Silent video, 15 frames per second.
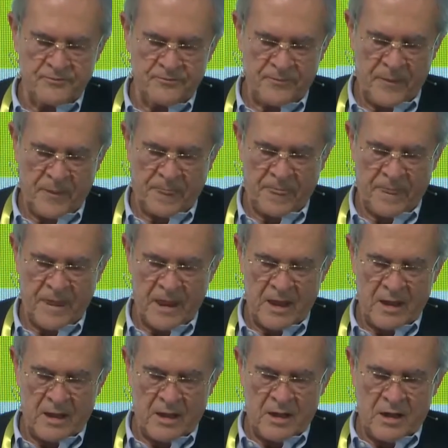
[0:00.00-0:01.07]
they,
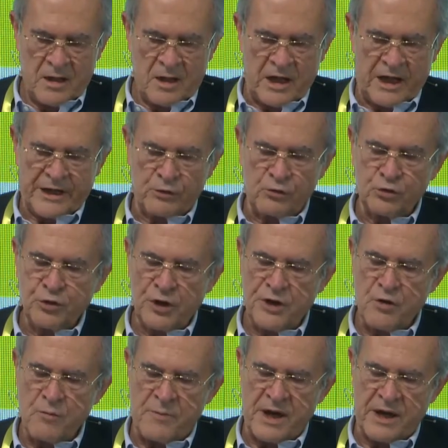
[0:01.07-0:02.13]
their deepest
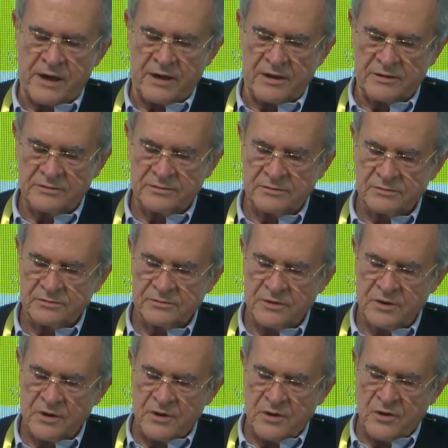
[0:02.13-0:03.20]
desire is to
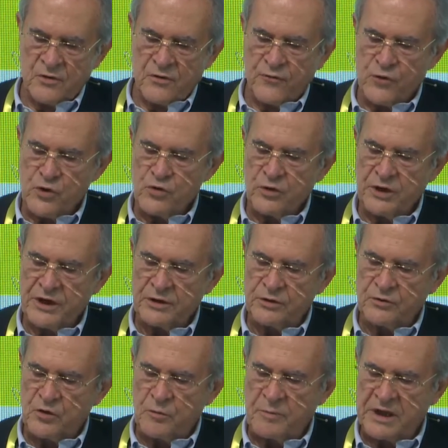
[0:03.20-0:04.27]
put food
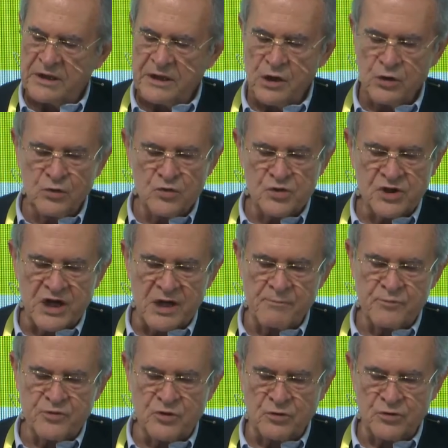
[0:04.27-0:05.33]
on all our
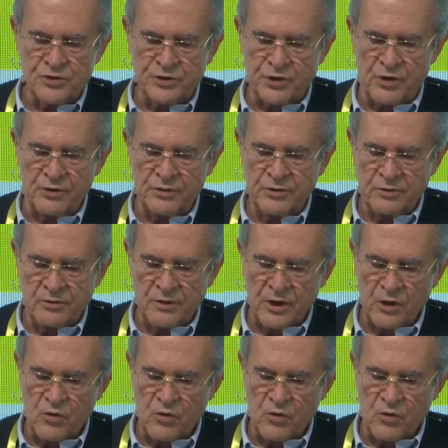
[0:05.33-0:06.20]
citizens' plates.